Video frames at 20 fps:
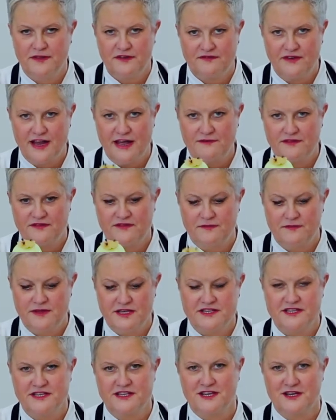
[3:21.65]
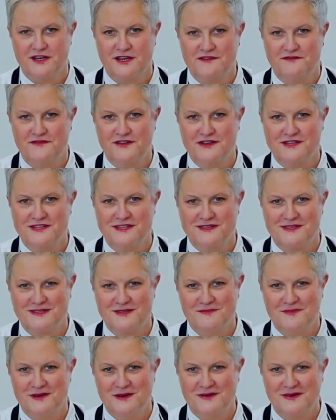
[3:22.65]
the flavour from this is going to infuse into
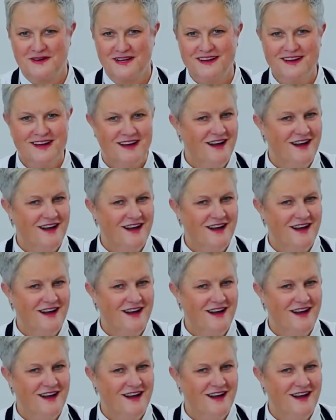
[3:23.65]
the milk.